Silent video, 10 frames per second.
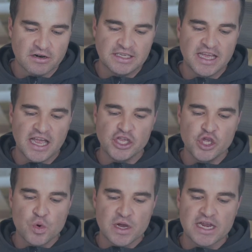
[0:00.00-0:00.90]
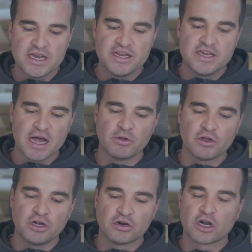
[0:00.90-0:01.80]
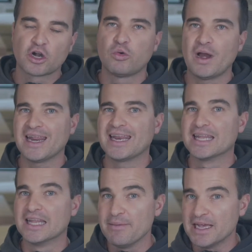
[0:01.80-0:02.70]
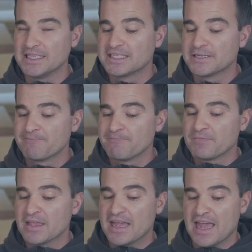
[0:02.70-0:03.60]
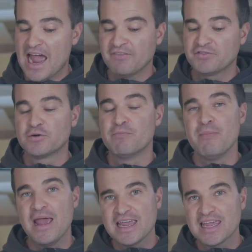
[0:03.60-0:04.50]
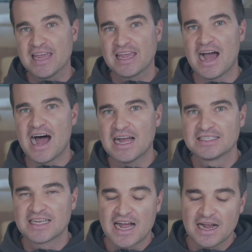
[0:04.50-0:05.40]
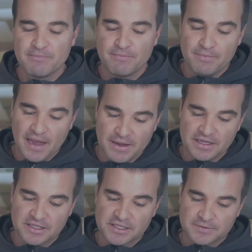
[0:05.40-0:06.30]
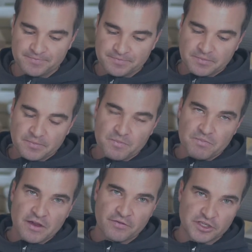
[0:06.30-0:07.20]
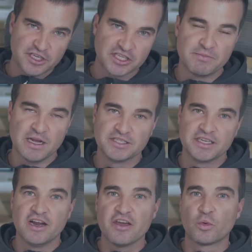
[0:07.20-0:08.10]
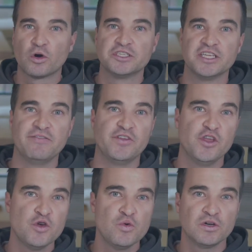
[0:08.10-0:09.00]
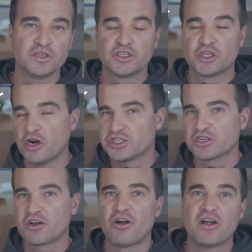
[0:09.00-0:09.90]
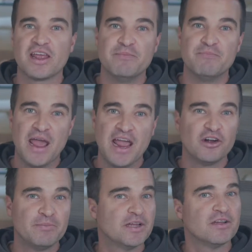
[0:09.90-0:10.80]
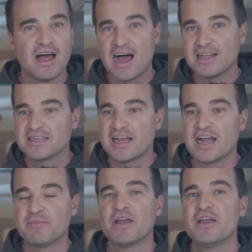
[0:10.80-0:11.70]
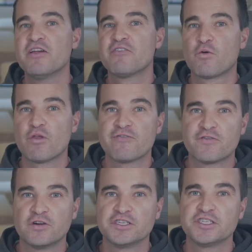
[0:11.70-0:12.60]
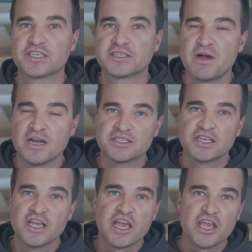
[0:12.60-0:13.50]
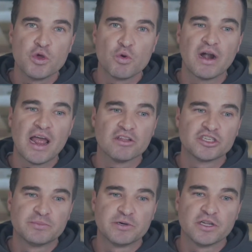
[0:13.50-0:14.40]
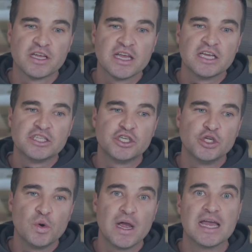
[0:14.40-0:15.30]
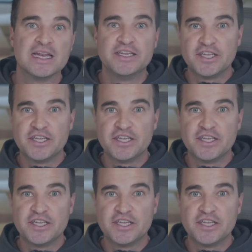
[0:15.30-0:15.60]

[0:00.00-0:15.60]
here is that you can double your credit limit after making on-time payments for 6 months. In other words, if you charge the card and pay your bill on time for the first 6 months, you are eligible to